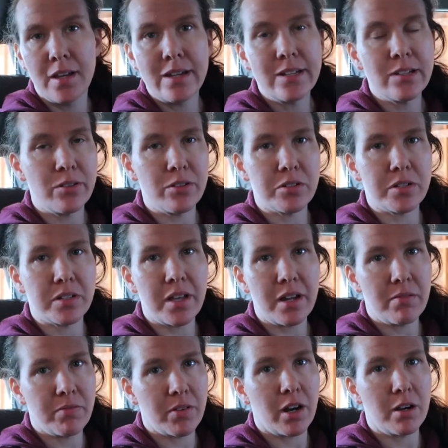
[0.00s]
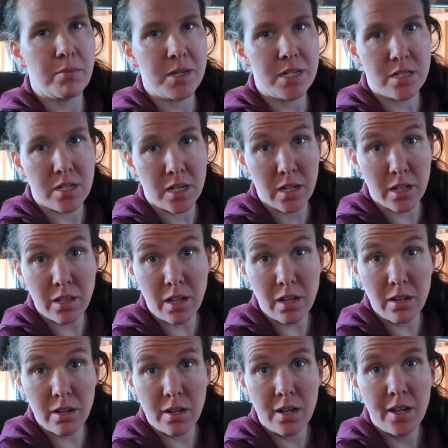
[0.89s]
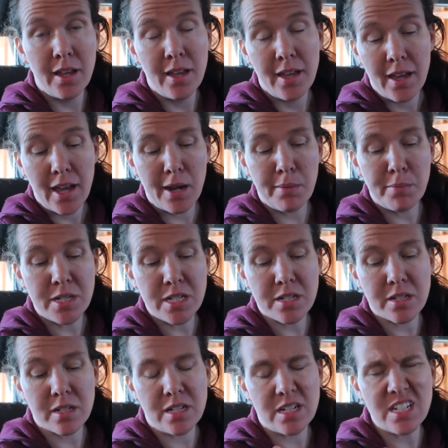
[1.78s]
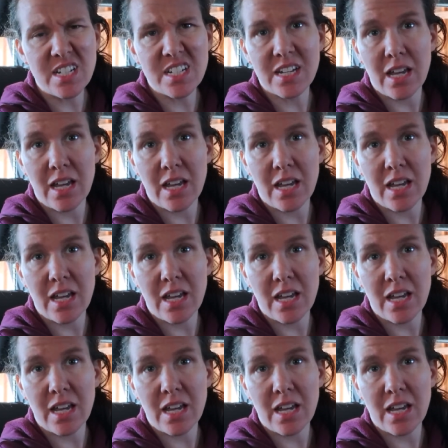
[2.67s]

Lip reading: So there's a lot of garbage and clutter. And I'm just going to